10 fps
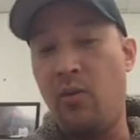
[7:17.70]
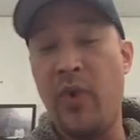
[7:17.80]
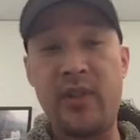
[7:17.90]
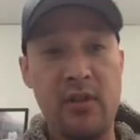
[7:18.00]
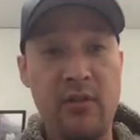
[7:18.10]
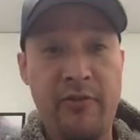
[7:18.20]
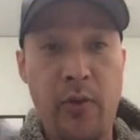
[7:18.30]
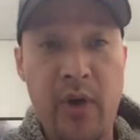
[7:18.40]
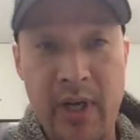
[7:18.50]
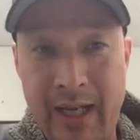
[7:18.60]
What to look
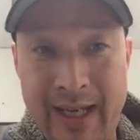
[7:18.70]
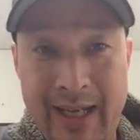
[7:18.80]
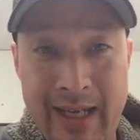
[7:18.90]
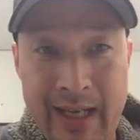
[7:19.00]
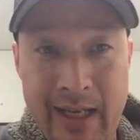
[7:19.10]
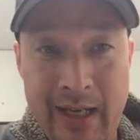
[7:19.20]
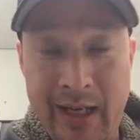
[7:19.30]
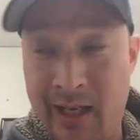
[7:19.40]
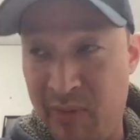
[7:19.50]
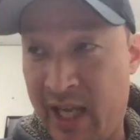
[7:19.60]
for
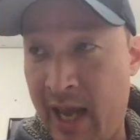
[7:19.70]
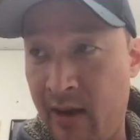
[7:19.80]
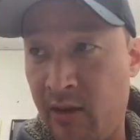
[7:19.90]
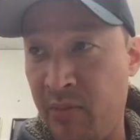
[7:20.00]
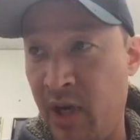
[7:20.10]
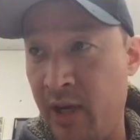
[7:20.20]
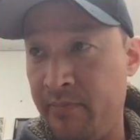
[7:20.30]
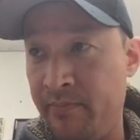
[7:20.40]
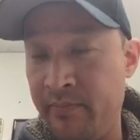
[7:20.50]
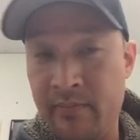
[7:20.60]
in a mechanical
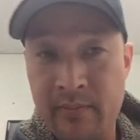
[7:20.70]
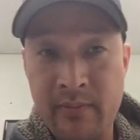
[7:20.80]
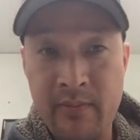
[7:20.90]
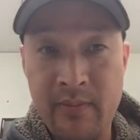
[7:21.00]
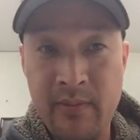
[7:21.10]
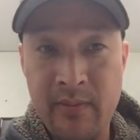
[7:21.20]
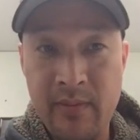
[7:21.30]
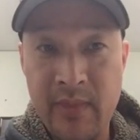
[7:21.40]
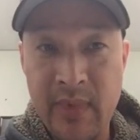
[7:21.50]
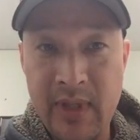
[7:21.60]
mod
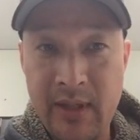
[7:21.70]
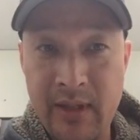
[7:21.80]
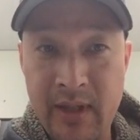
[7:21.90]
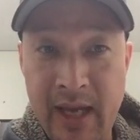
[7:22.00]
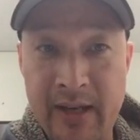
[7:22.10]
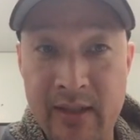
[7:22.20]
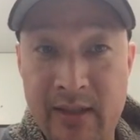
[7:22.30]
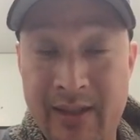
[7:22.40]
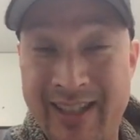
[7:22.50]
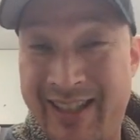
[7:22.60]
that
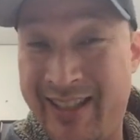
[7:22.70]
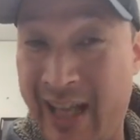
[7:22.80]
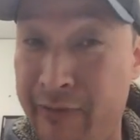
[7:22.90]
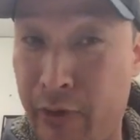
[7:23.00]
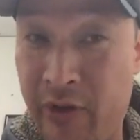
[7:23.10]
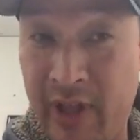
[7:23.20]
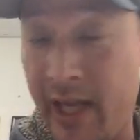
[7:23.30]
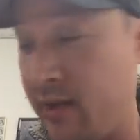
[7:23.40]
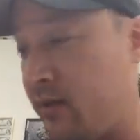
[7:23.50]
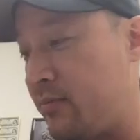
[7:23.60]
is the safer
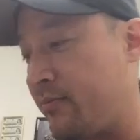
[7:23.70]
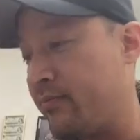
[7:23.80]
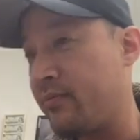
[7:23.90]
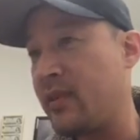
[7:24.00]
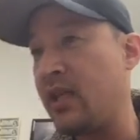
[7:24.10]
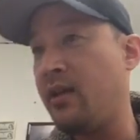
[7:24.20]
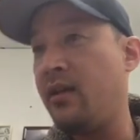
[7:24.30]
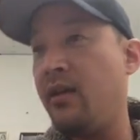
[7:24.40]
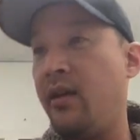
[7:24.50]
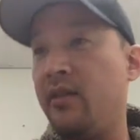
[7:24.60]
thing
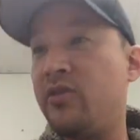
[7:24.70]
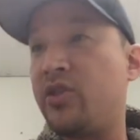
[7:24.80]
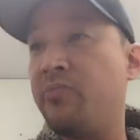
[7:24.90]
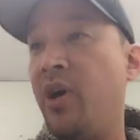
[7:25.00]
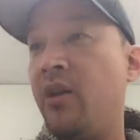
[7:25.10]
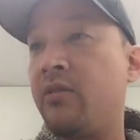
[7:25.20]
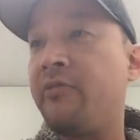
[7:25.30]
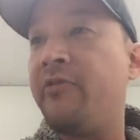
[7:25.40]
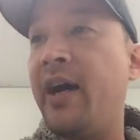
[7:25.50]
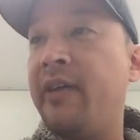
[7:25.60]
is smaller
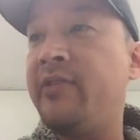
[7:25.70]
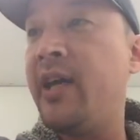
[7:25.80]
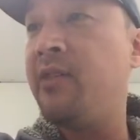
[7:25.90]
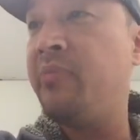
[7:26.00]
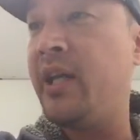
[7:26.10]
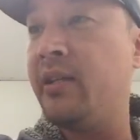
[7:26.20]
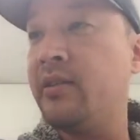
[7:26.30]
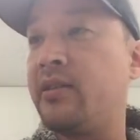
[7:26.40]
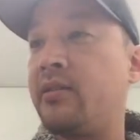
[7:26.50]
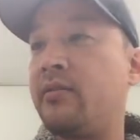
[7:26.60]
510
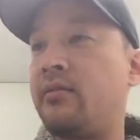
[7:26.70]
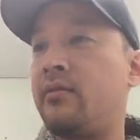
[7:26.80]
pins.